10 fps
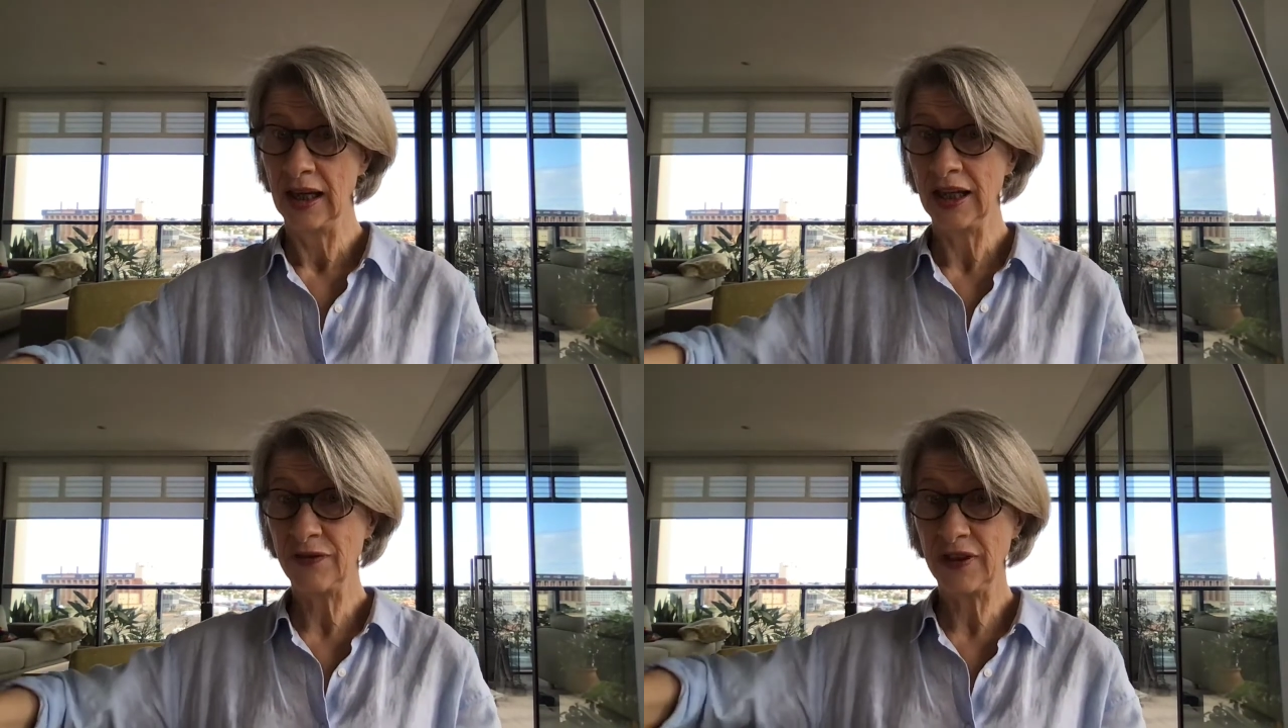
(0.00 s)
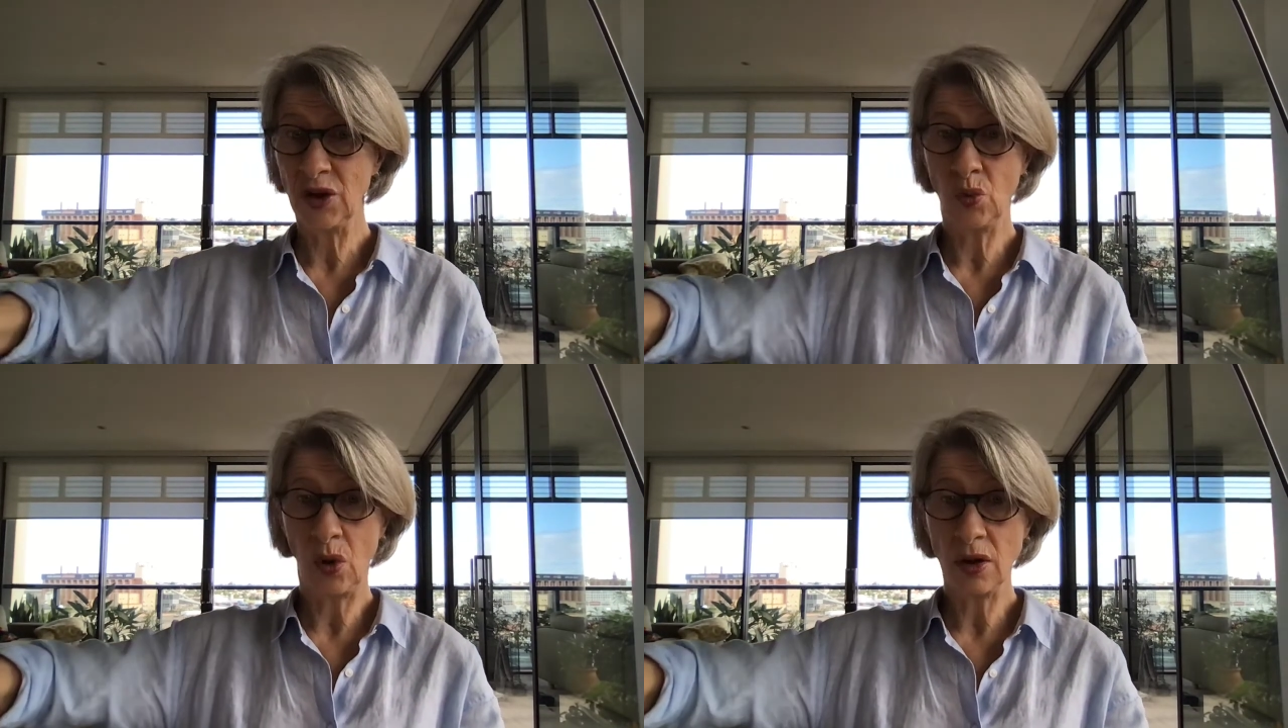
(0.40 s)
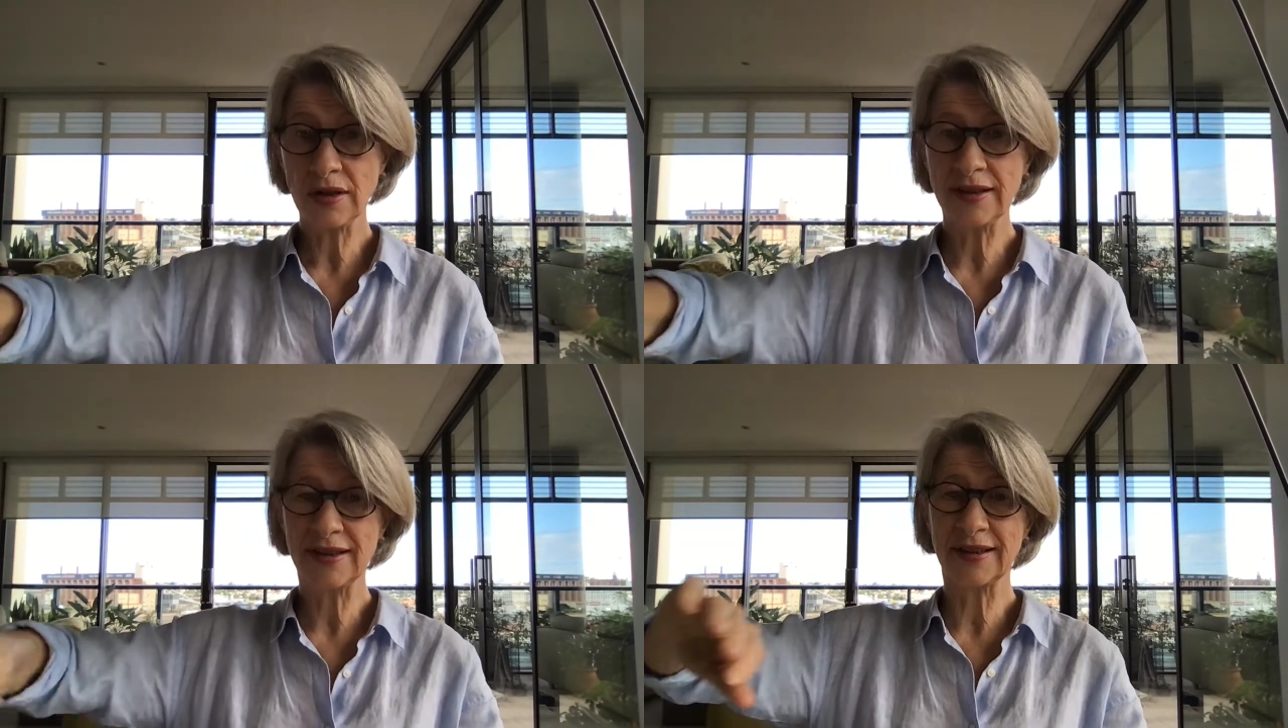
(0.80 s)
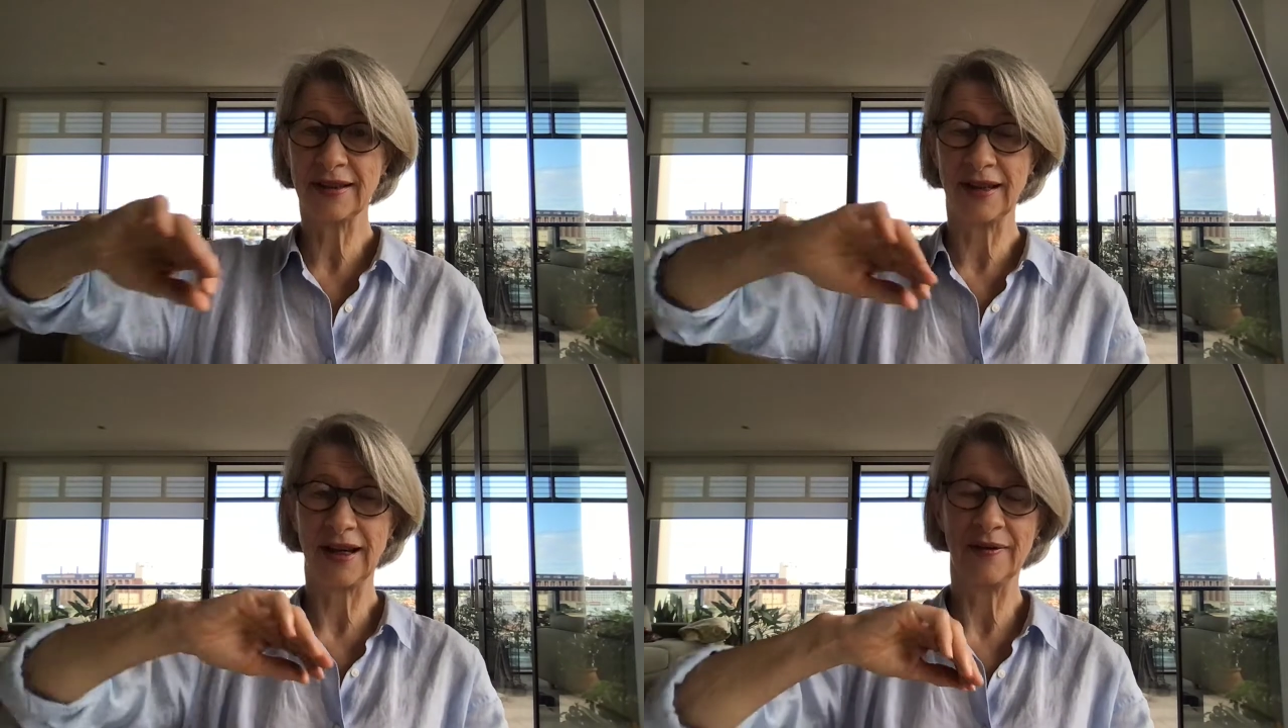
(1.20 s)
if there was...
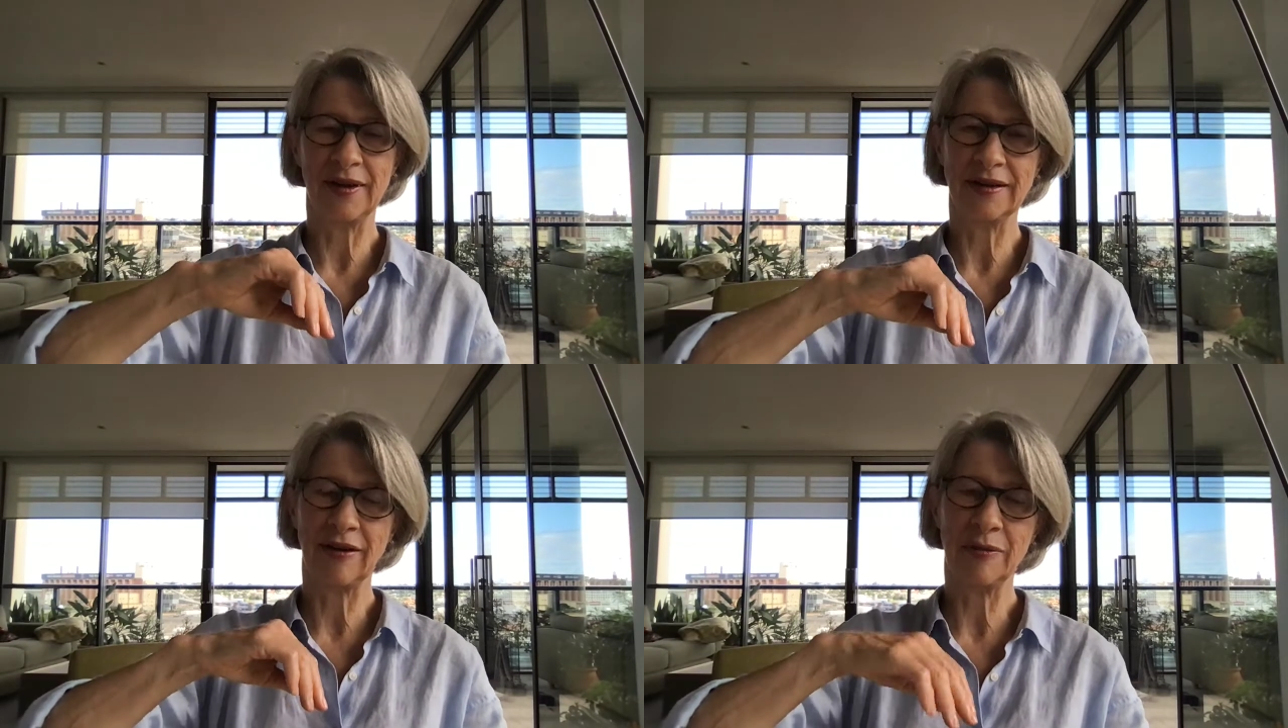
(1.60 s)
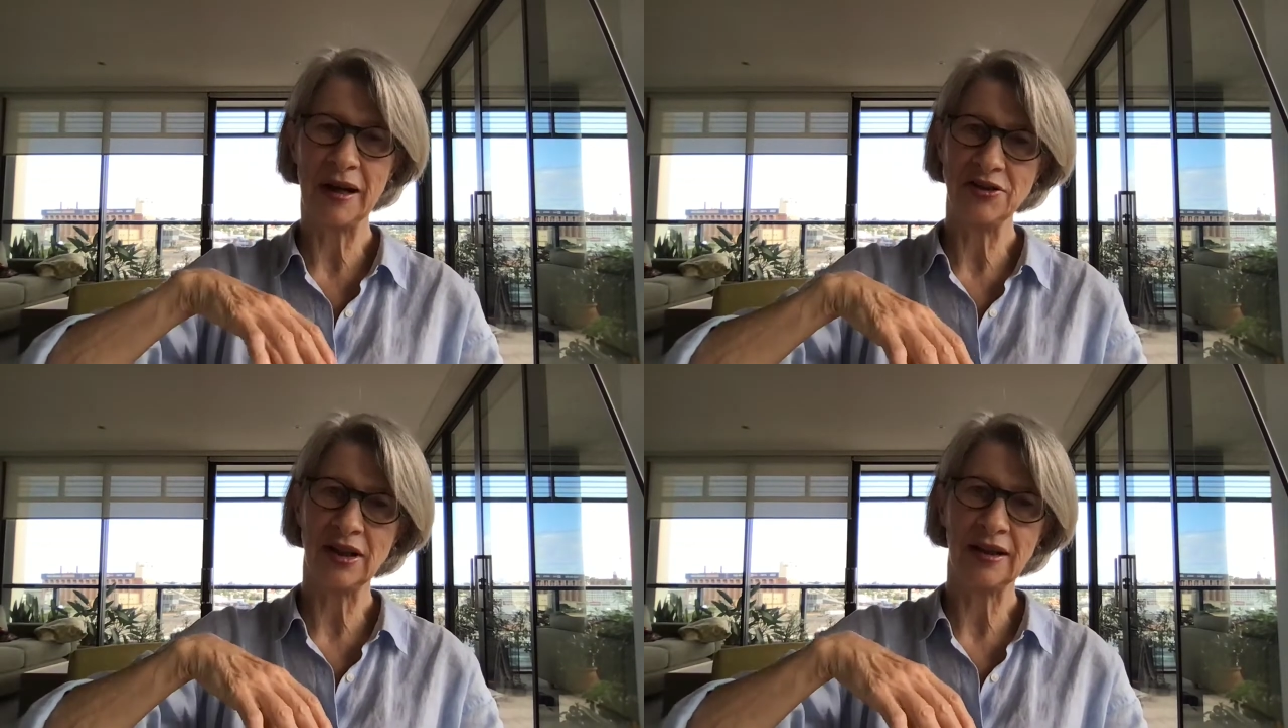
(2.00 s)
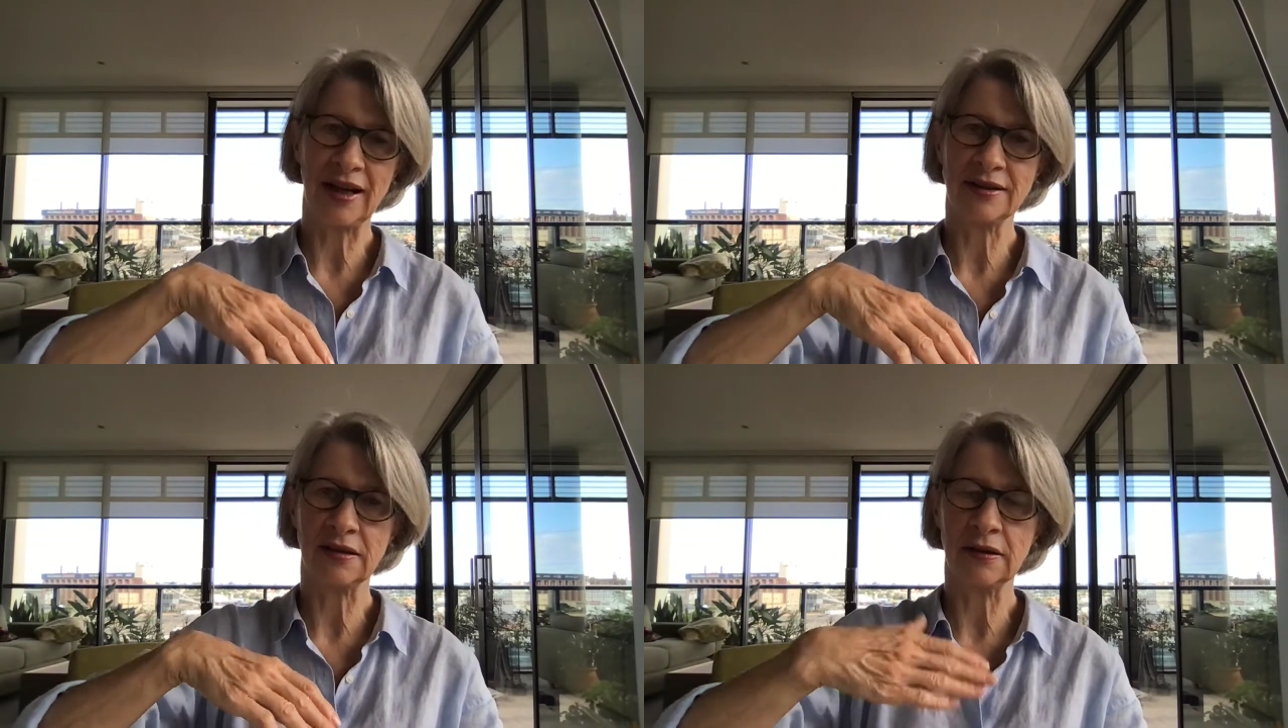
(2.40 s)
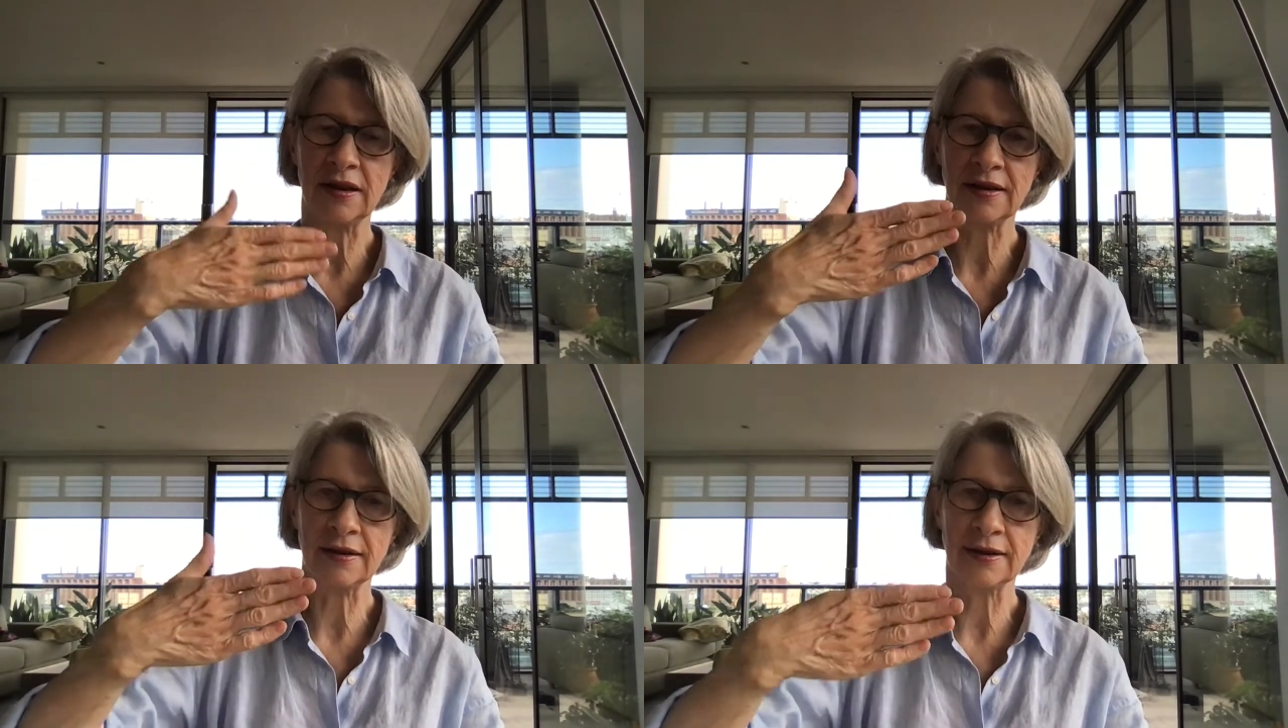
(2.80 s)
Now, a magic lantern
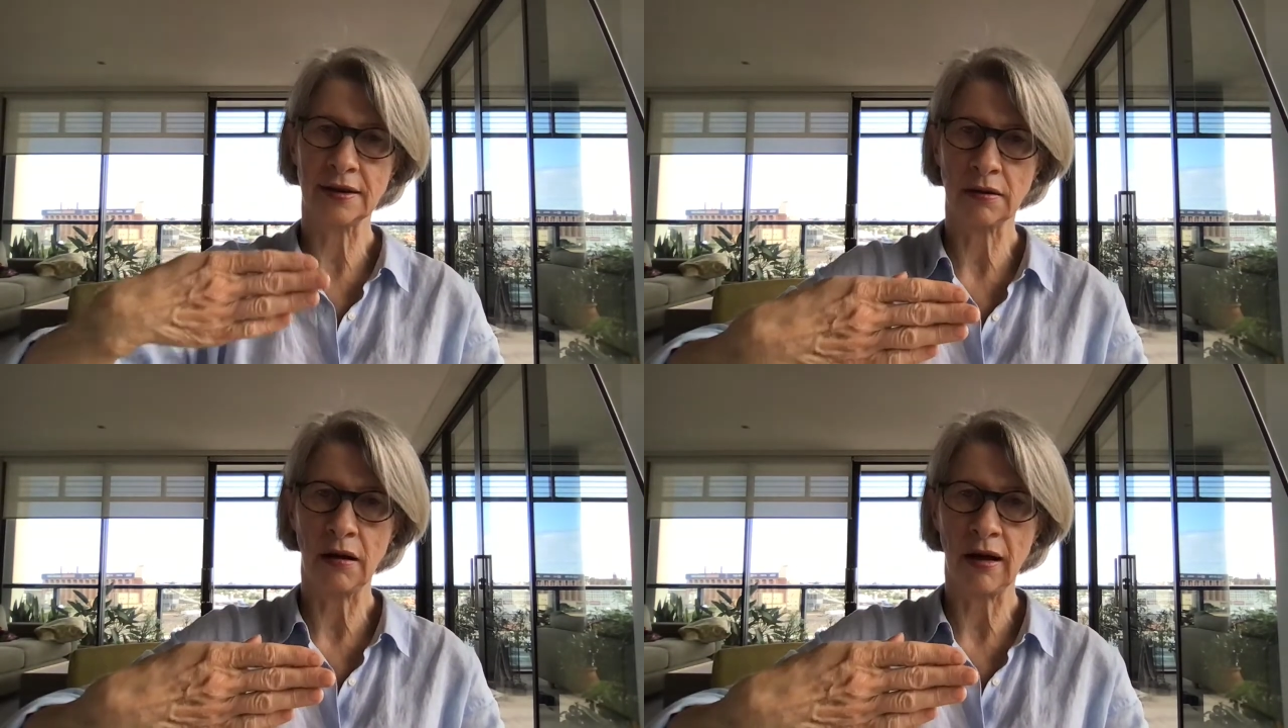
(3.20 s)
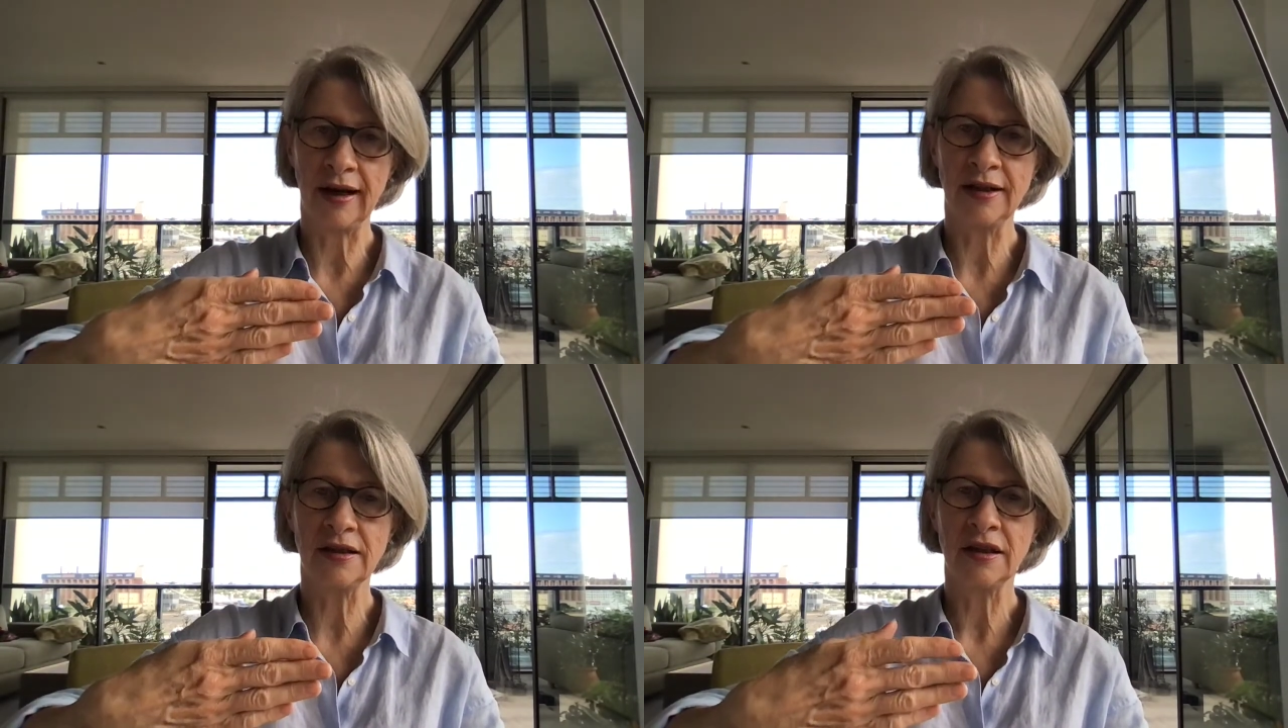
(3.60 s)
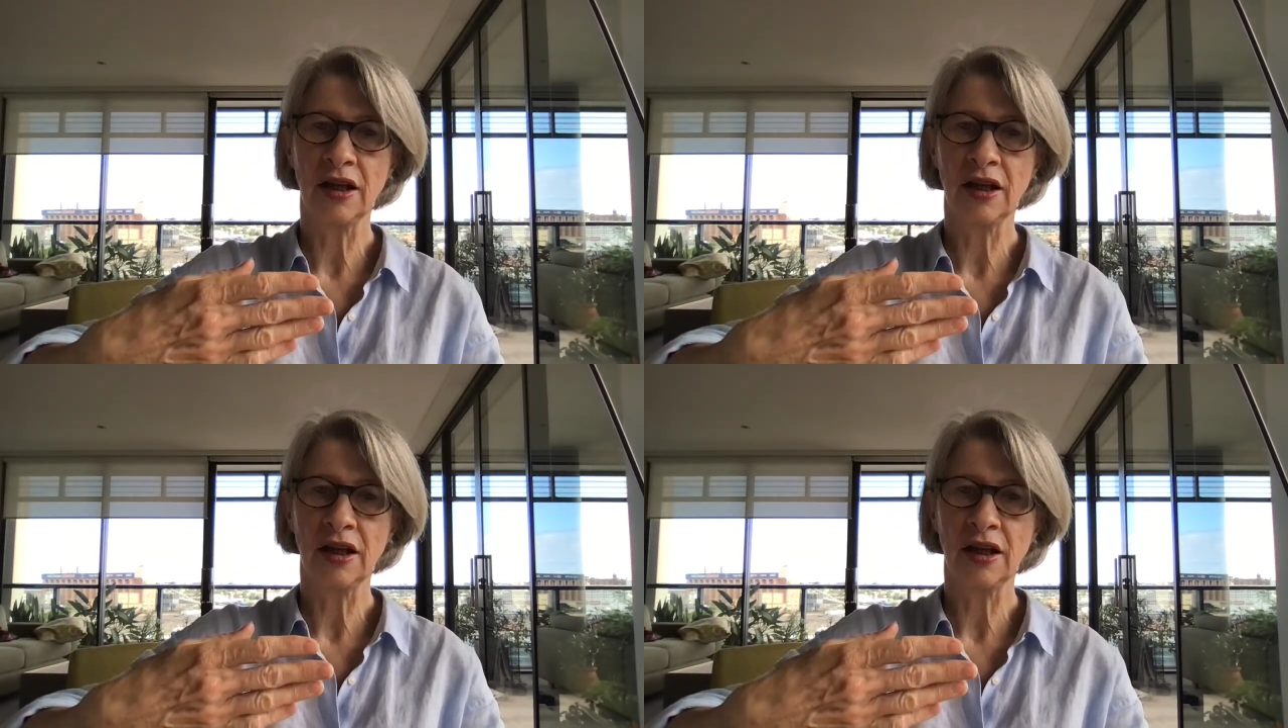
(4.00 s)
is a slide